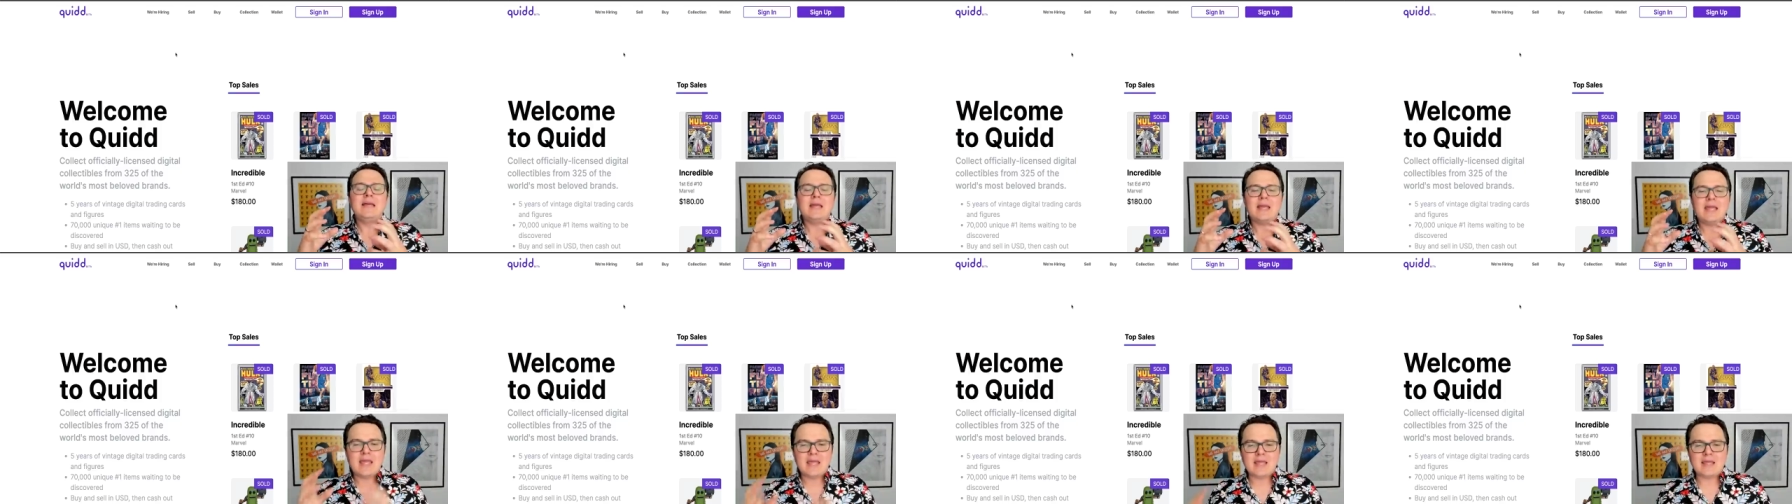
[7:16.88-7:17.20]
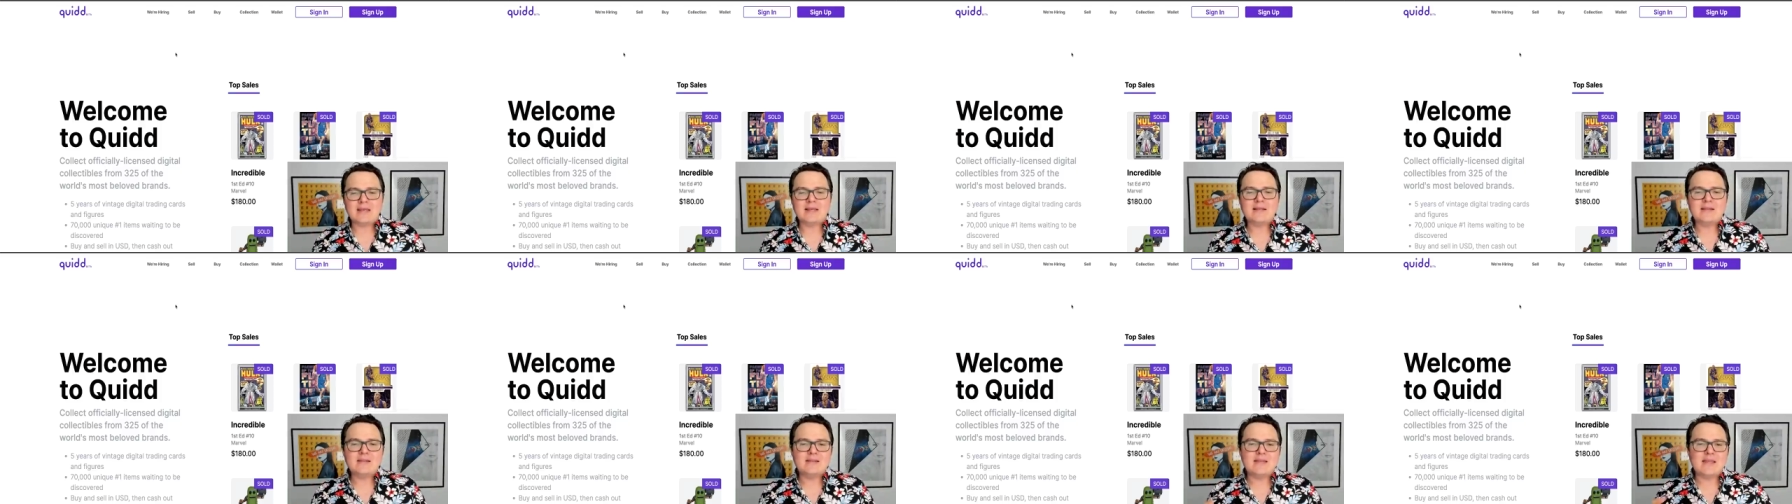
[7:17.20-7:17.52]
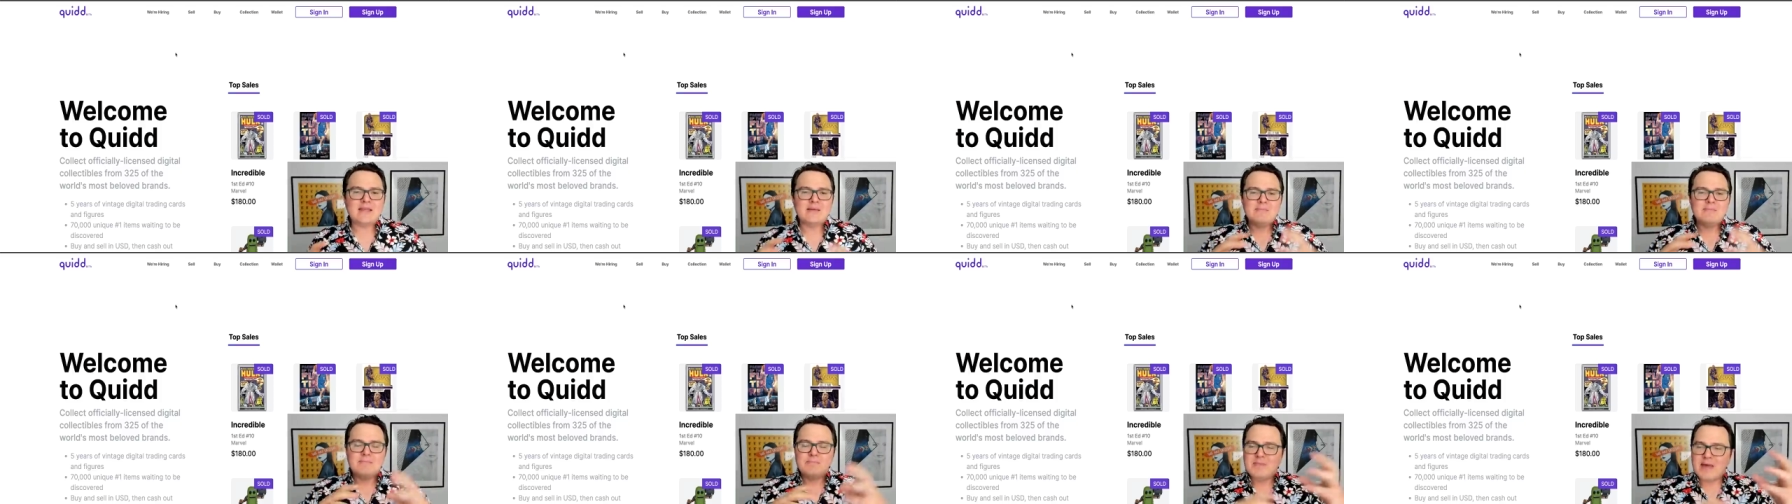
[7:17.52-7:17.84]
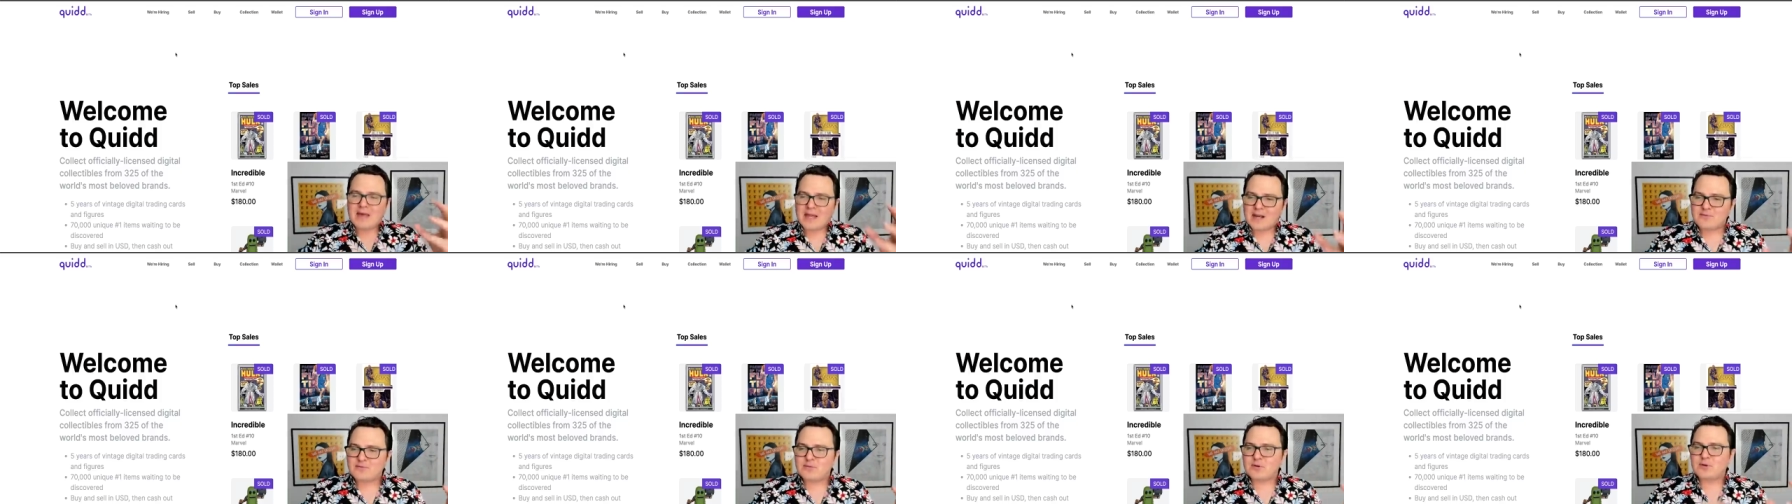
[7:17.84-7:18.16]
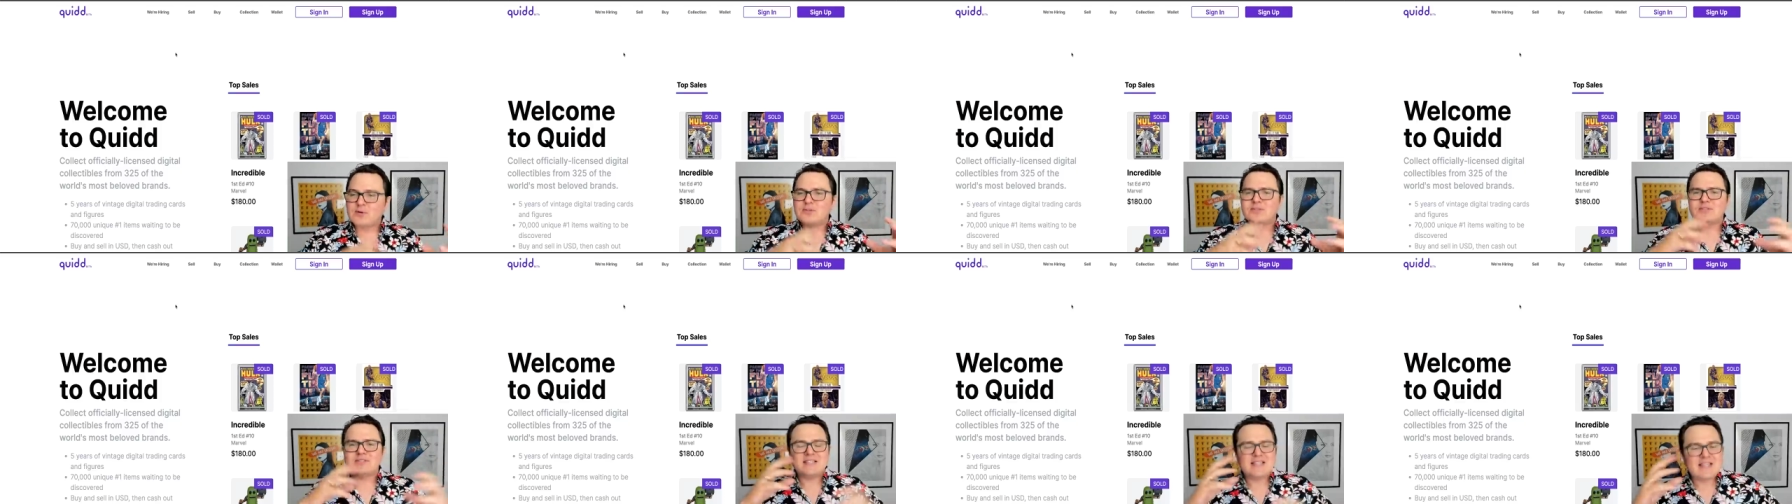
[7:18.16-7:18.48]
in the
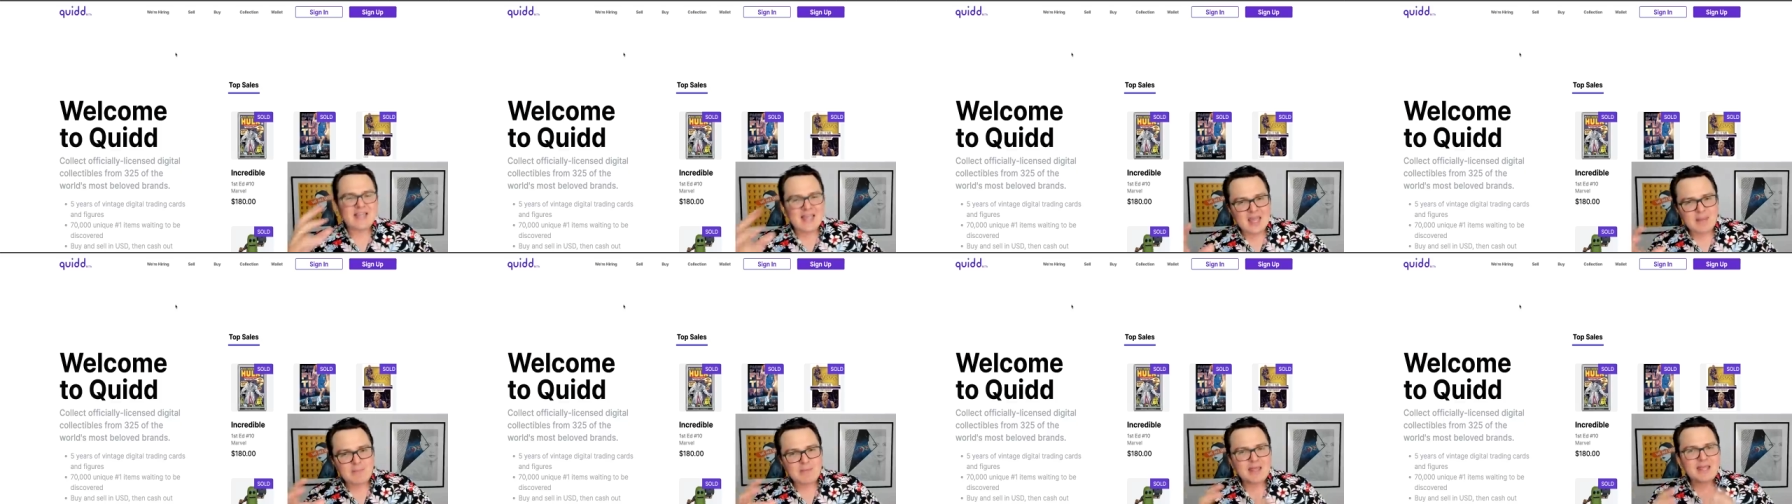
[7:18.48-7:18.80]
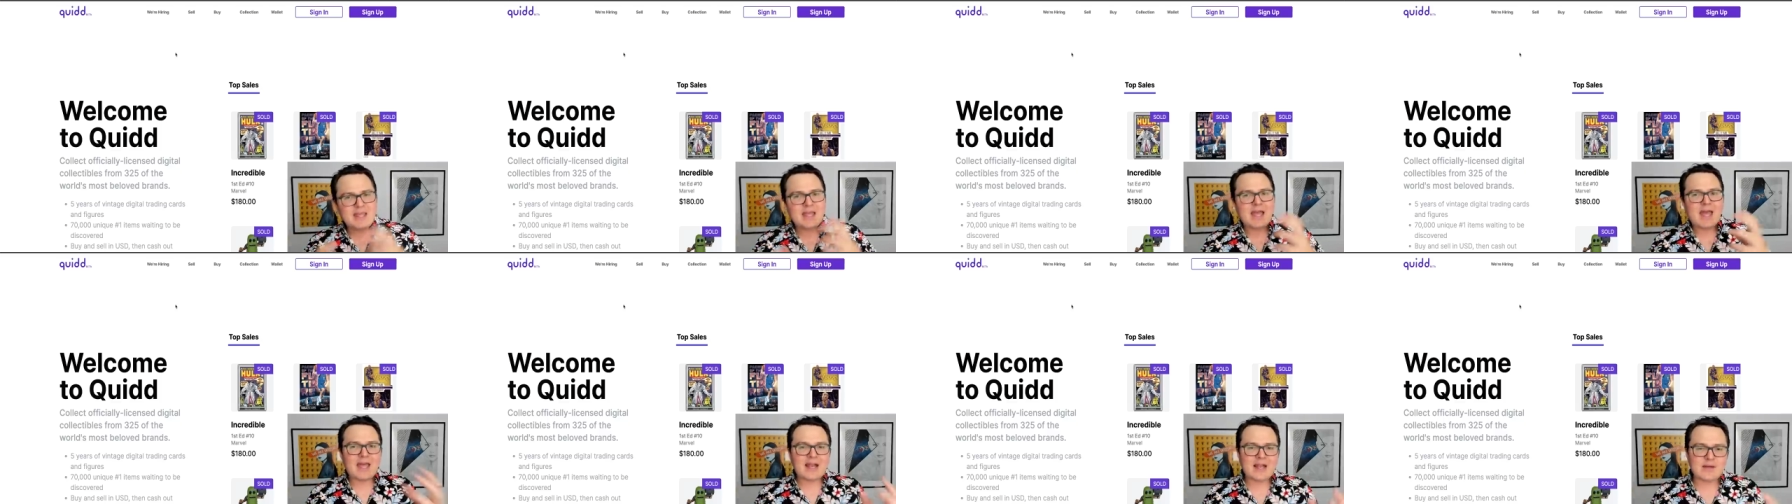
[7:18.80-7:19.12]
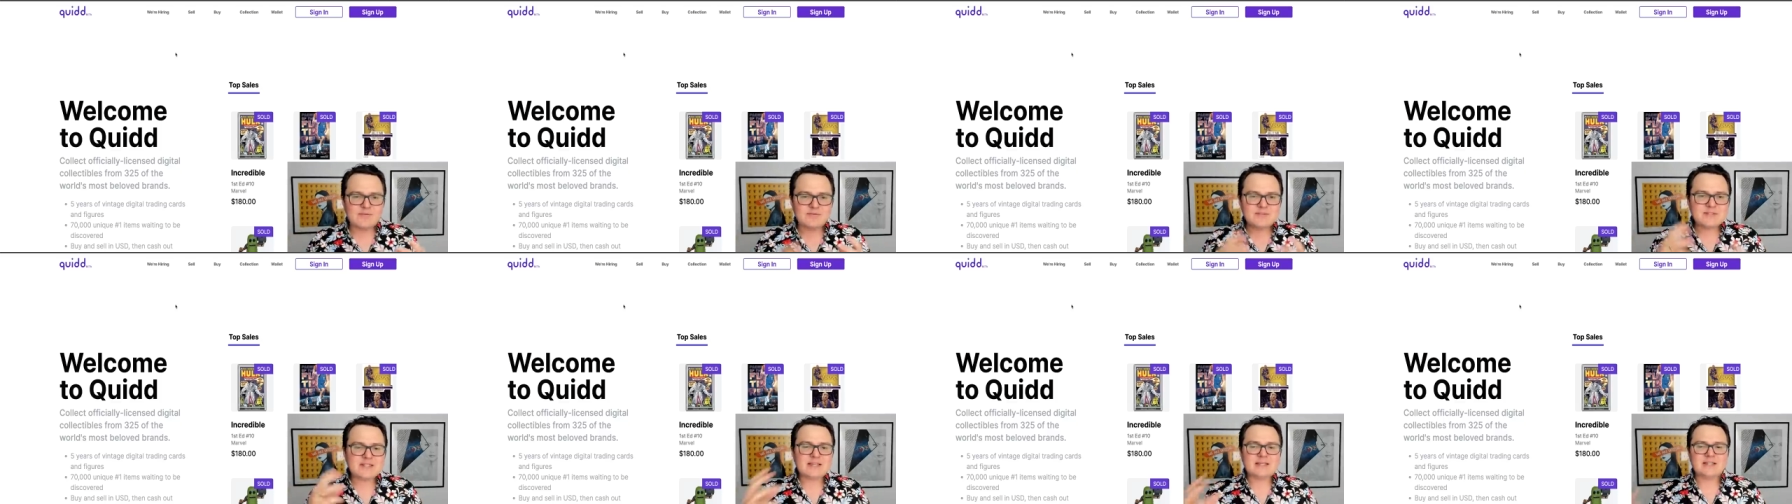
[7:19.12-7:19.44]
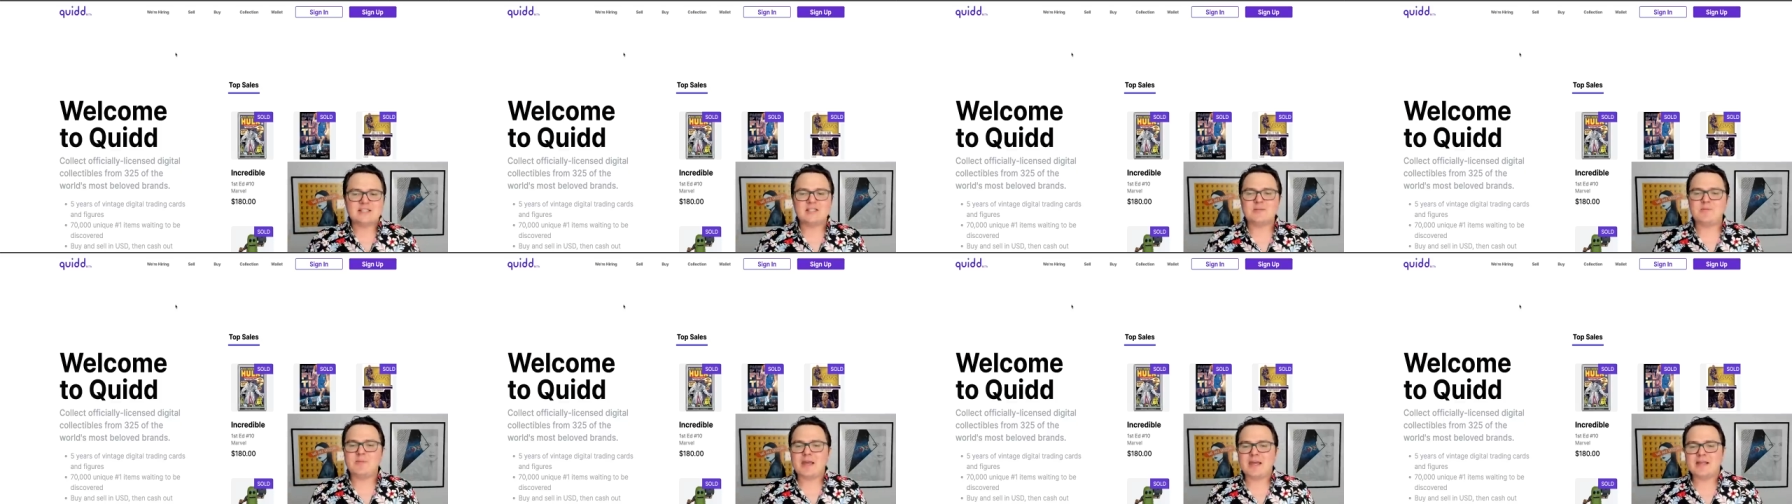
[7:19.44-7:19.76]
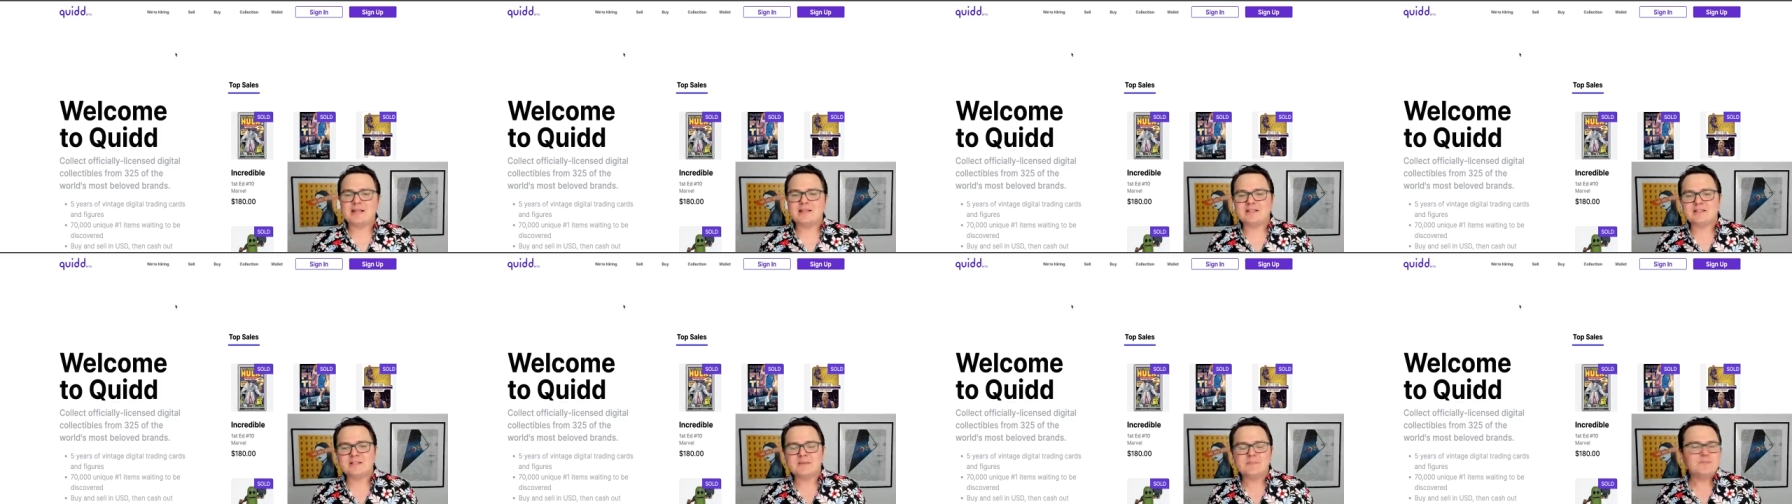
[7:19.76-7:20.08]
metaverse gaming NFT
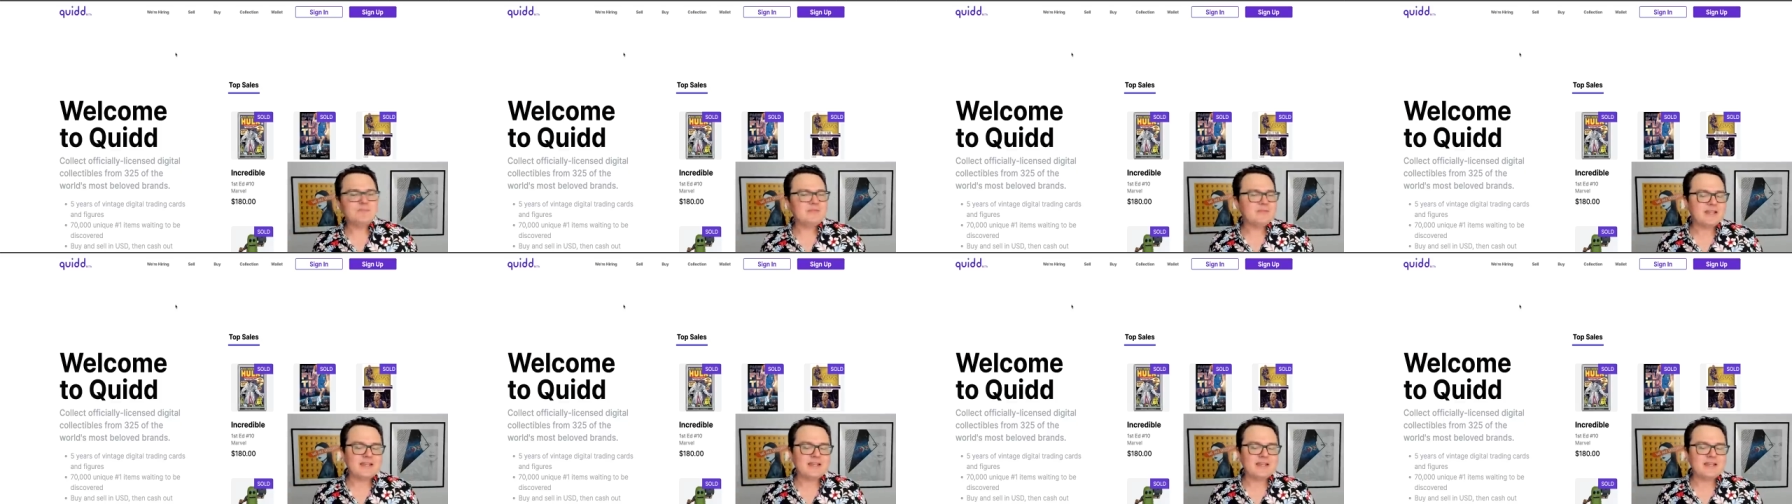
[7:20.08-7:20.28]
space.